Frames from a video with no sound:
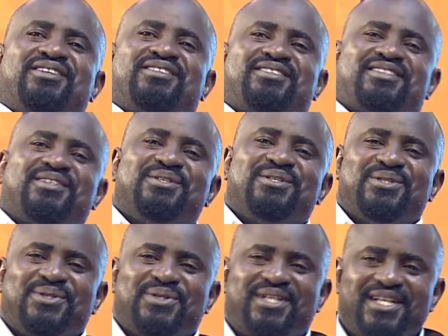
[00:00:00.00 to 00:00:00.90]
still
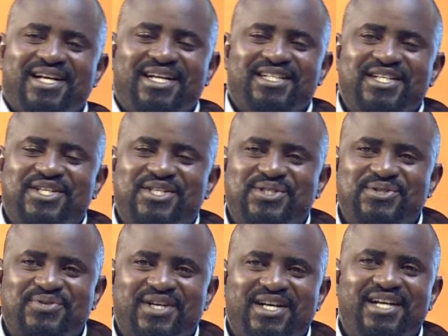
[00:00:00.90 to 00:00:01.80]
looking at
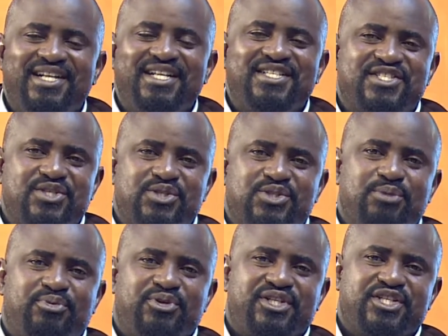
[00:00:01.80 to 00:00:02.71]
issues regarding
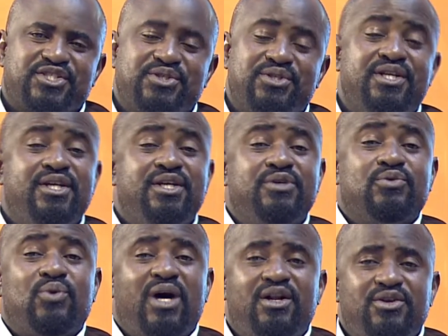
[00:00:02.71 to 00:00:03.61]
social protection,
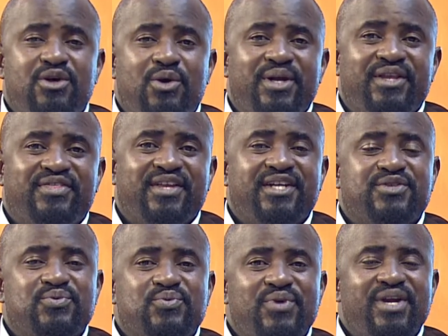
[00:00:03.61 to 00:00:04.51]
well knowing
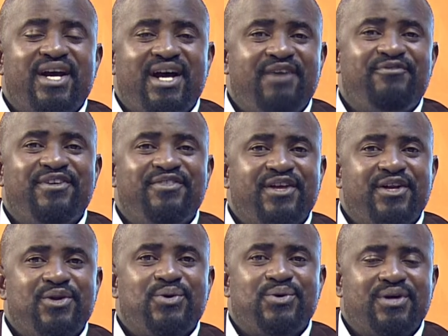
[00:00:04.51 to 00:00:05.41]
that we are having
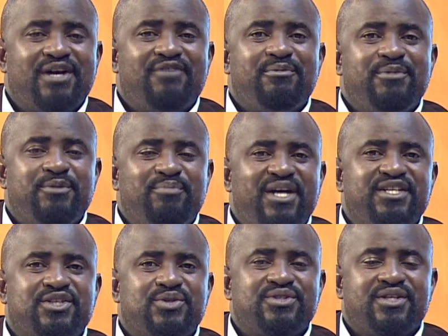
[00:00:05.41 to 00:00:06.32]
the local government
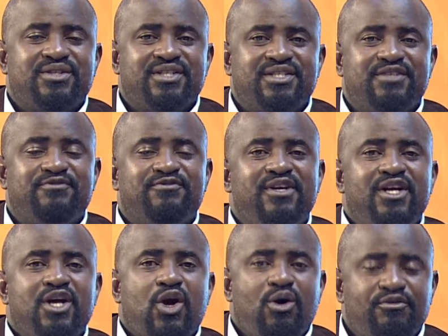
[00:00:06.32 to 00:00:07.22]
budget consultative
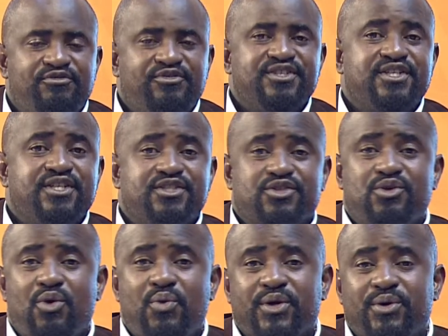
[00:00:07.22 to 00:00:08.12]
conferences
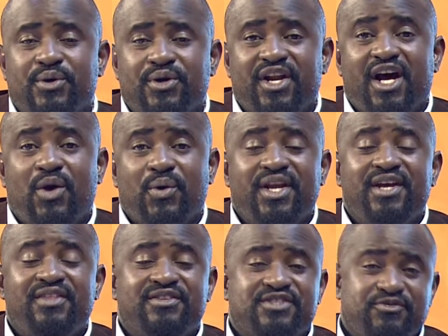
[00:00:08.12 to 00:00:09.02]
going on now.
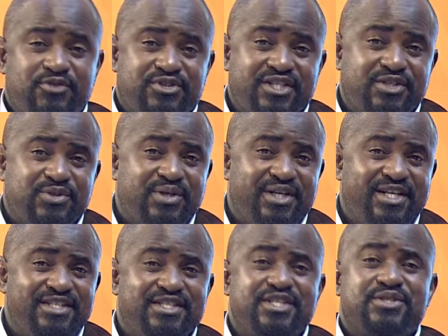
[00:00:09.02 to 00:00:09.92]
Here, the civil society
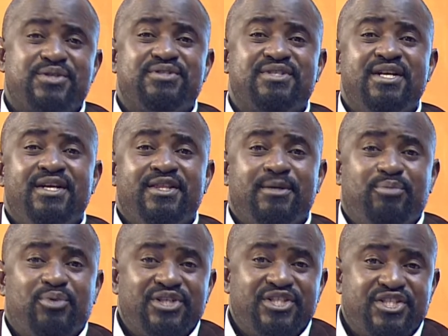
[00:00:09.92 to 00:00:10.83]
organizations, the
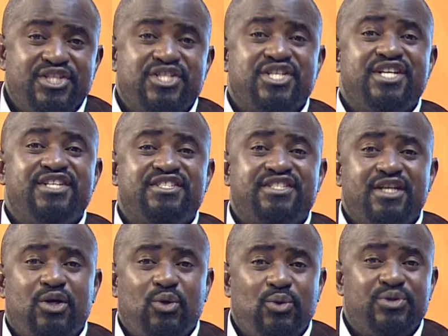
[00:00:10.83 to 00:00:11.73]
politicians,
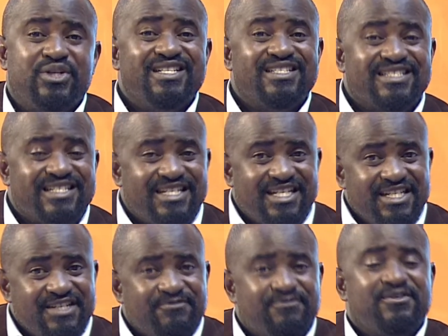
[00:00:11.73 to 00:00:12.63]
stakeholders
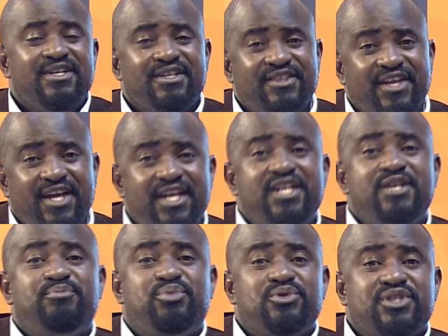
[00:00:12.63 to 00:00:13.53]
give their
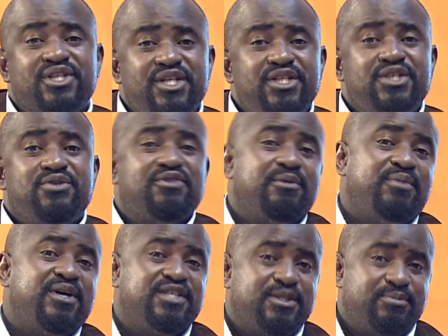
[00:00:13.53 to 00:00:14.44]
input into the
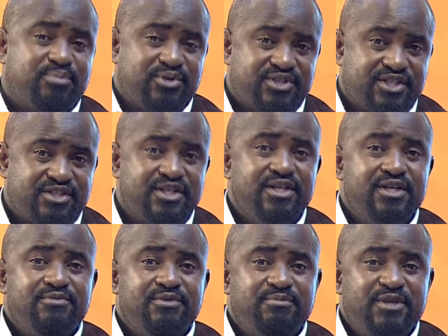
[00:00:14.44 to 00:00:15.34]
budget process.
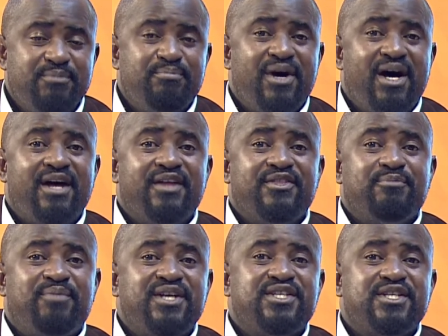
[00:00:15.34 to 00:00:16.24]
Remember,
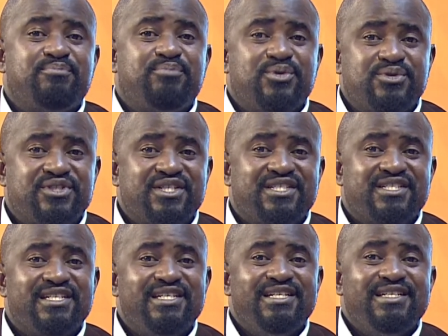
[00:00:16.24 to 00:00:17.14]
the budget
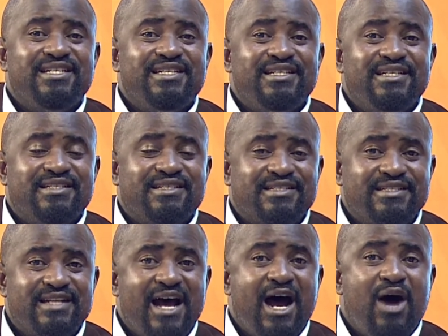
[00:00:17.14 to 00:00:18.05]
process is
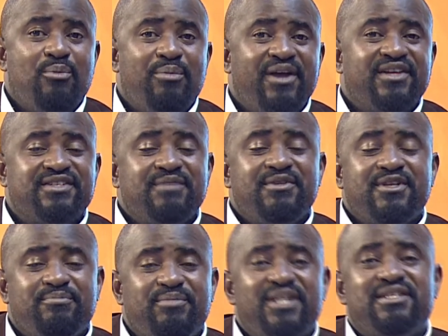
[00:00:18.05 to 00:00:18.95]
now, by the time
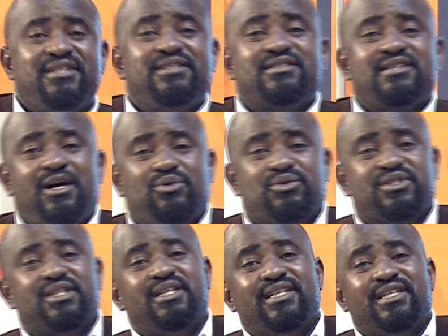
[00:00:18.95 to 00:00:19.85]
that the budget is
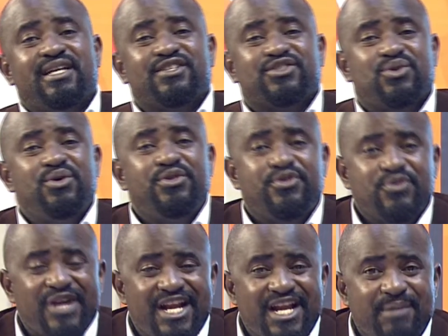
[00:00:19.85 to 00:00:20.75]
out, it has gone
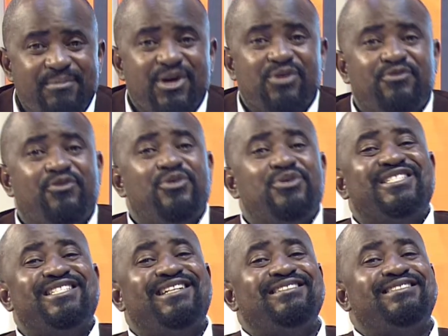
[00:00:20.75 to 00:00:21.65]
through a number of
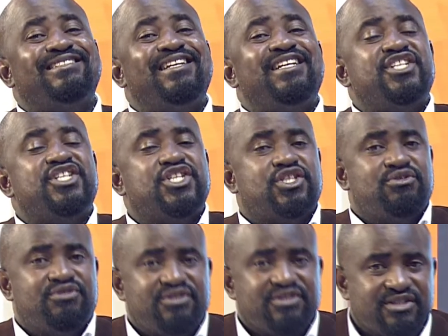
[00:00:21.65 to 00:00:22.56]

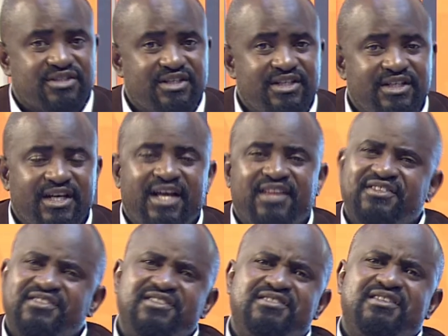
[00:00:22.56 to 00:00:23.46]
consultations. And
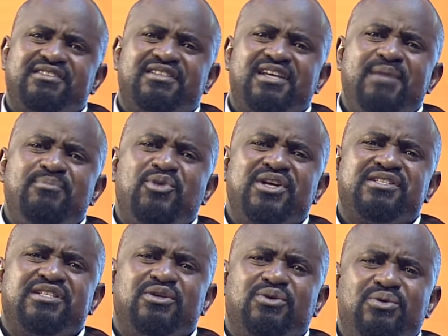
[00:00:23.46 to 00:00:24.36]
this is the time where
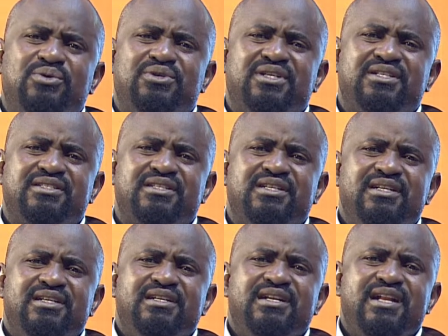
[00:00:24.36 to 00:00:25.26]
stakeholders
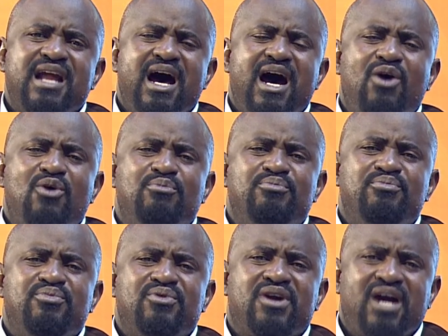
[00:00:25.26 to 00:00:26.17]

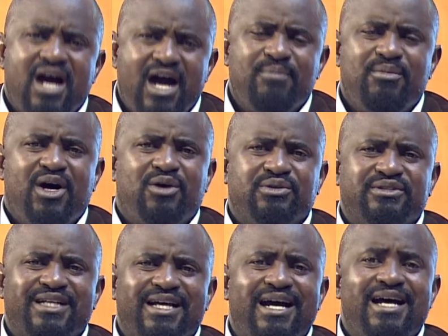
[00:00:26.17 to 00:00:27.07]
now come
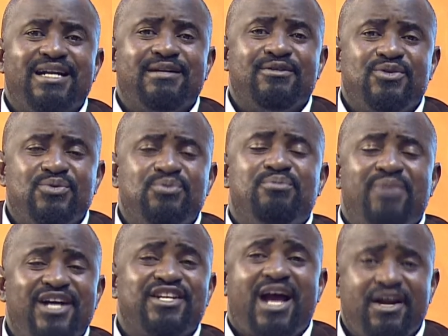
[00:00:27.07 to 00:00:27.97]
out and do
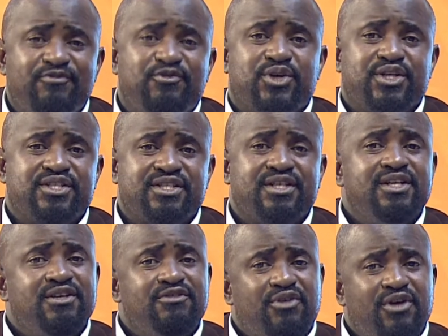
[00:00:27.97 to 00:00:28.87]
much advocacy
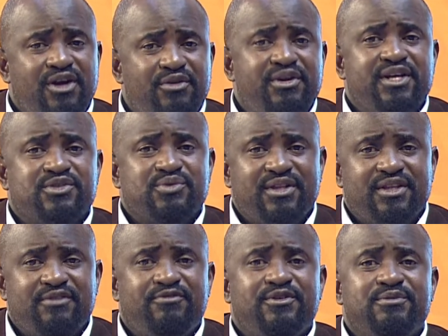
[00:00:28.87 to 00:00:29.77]
for areas where
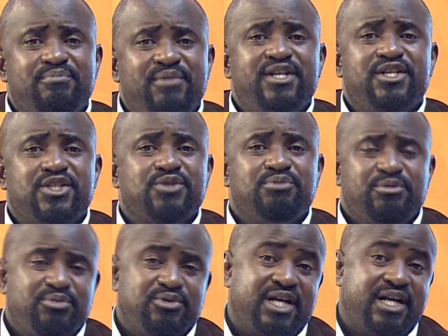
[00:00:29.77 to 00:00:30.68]
they feel money should
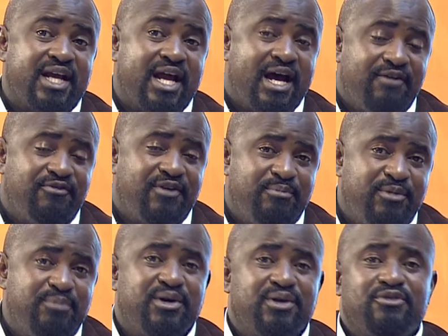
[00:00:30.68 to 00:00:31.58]
be put. And I have a
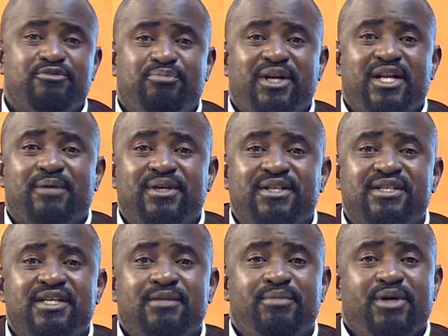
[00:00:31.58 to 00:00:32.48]
member of
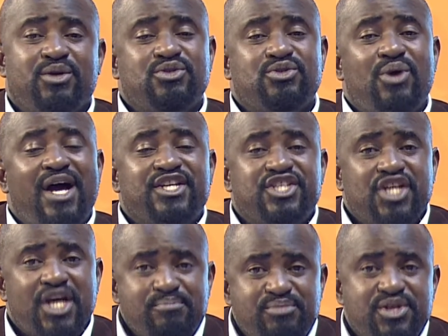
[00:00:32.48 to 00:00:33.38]
parliament, but also a
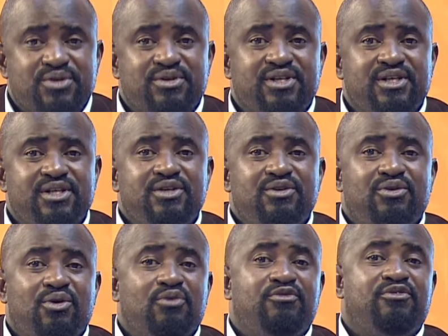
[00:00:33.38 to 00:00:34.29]
champion
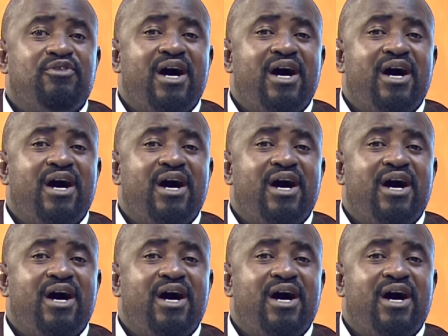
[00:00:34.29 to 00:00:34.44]
of